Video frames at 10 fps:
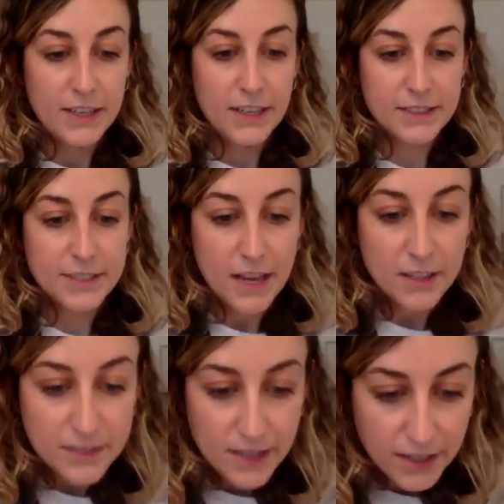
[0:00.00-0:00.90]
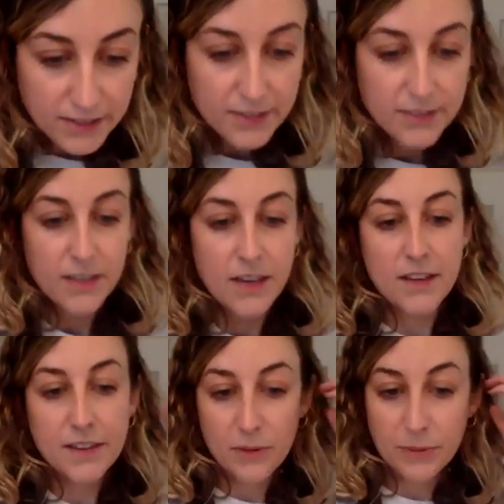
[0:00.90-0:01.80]
it tells us
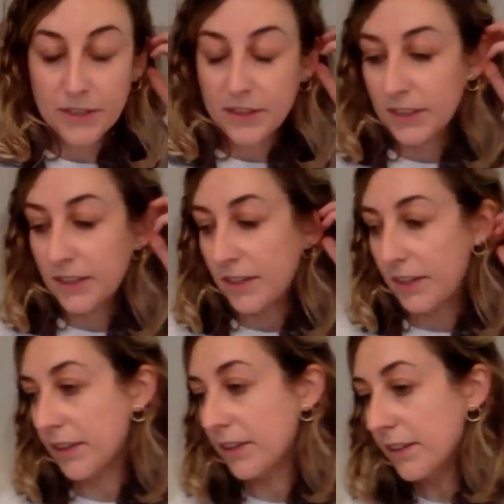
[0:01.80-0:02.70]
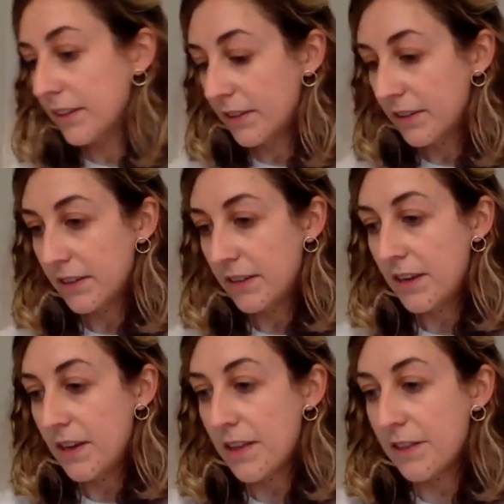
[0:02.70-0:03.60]
that we are going to need
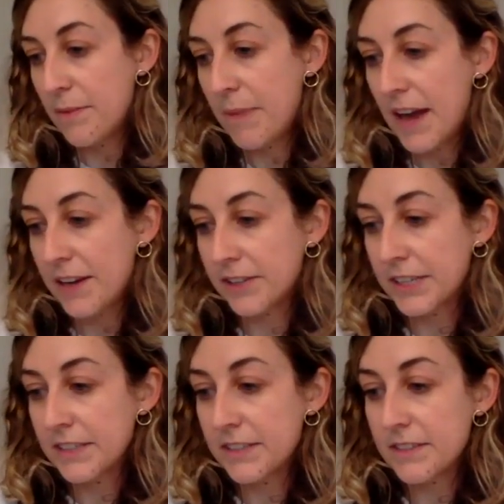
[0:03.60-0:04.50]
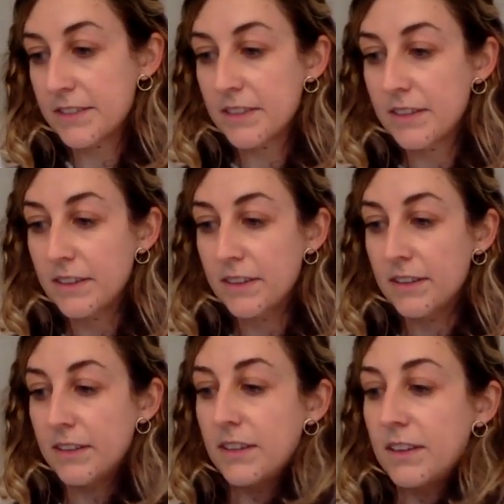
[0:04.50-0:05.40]
the batteries
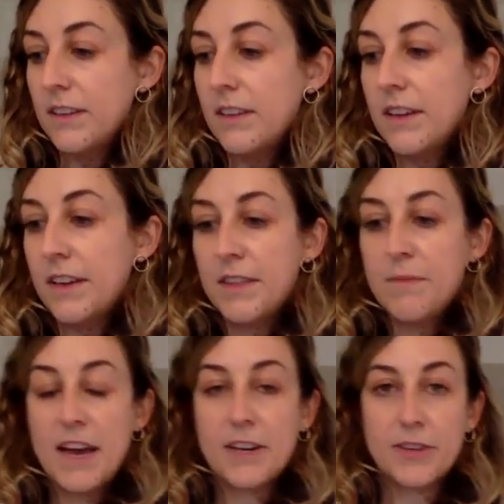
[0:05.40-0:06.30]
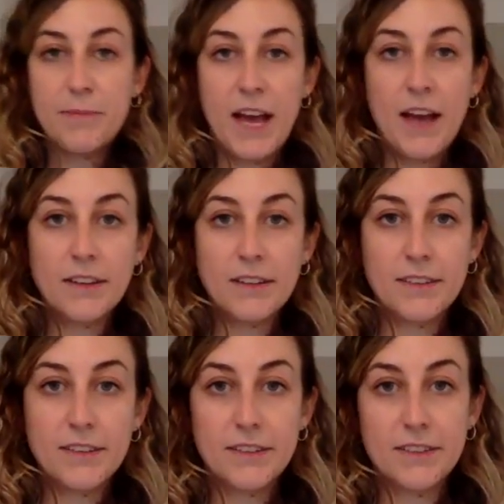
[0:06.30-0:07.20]
in the battery pack.
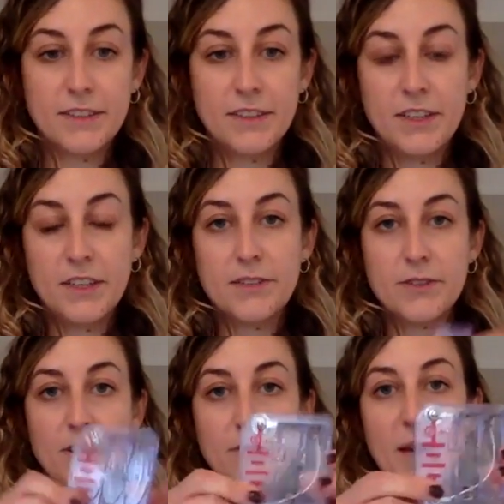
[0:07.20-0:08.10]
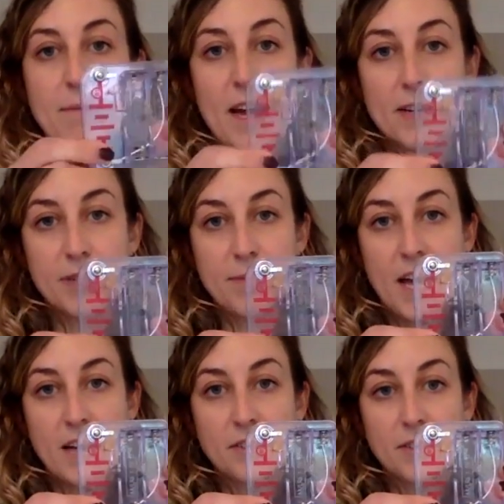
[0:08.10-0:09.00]
So I have my battery
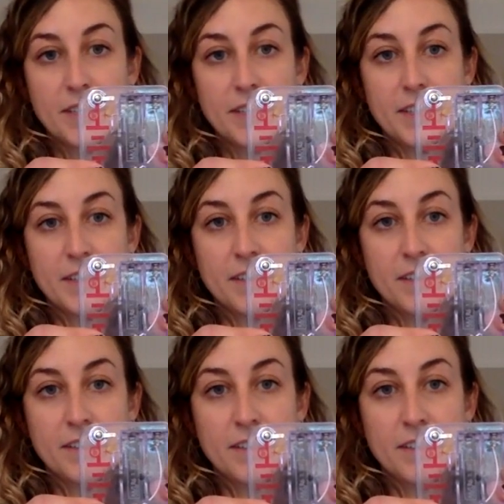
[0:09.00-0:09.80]
pack right here.